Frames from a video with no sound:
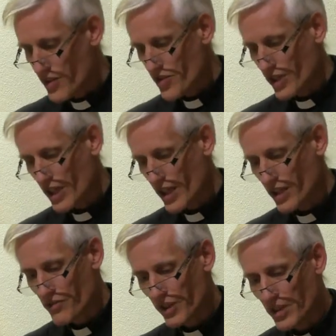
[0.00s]
to
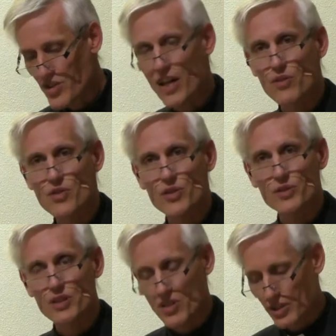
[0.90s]
care for his
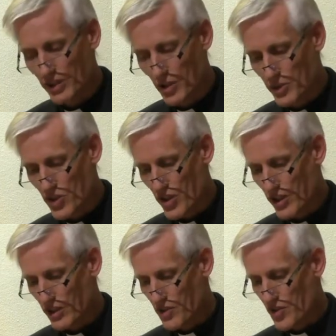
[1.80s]
household until he
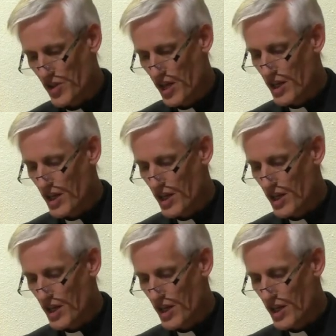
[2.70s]
returns,